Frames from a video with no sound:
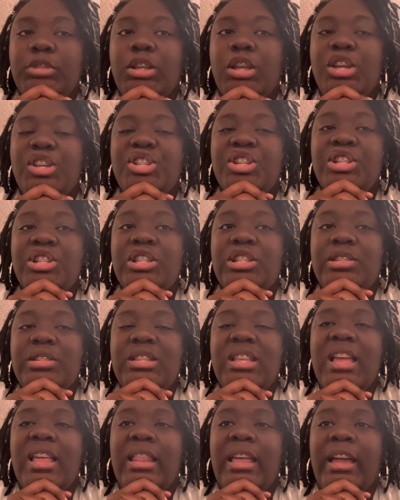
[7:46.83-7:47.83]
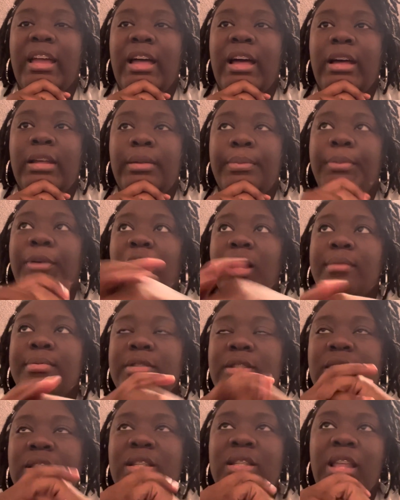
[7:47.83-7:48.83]
she just was saying like how the polyps
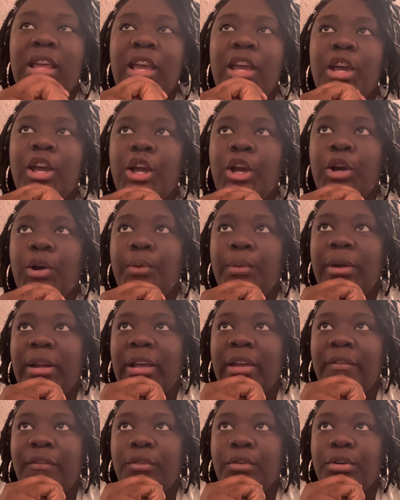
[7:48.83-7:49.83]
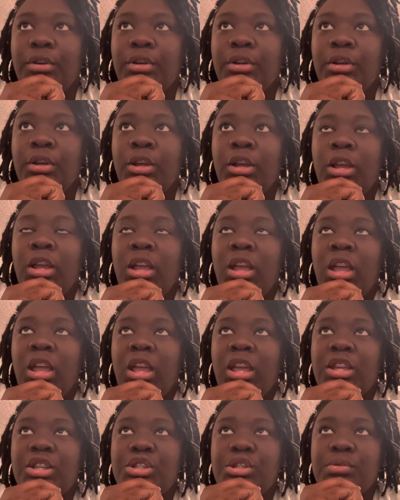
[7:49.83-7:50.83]
wasn't there or whatever,
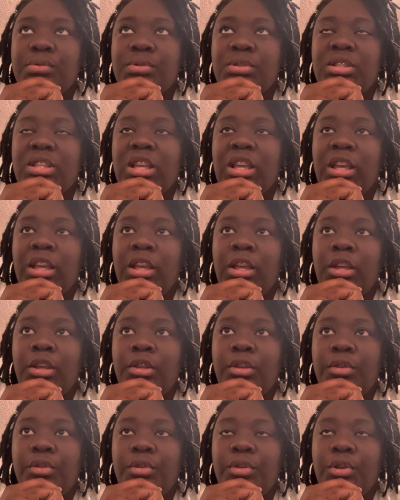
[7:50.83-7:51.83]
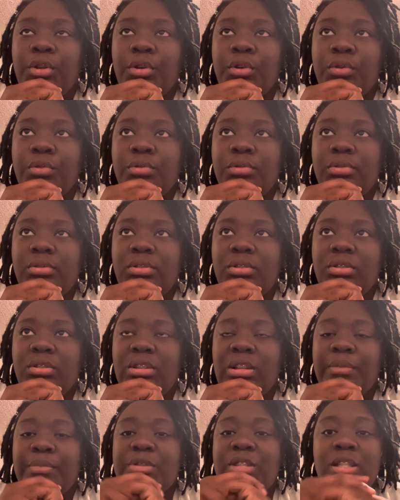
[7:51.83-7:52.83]
and she was saying, you know,
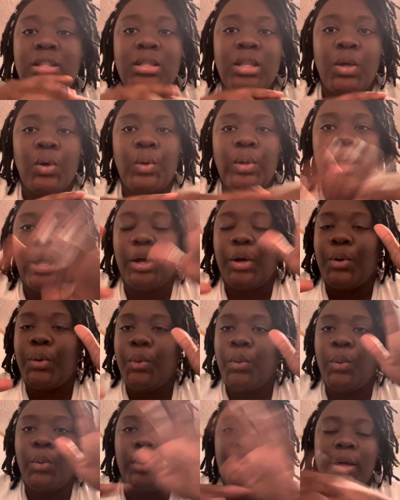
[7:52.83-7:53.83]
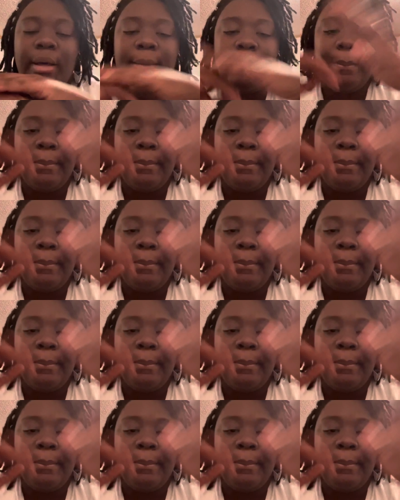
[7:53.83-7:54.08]
there was still like a whole lot of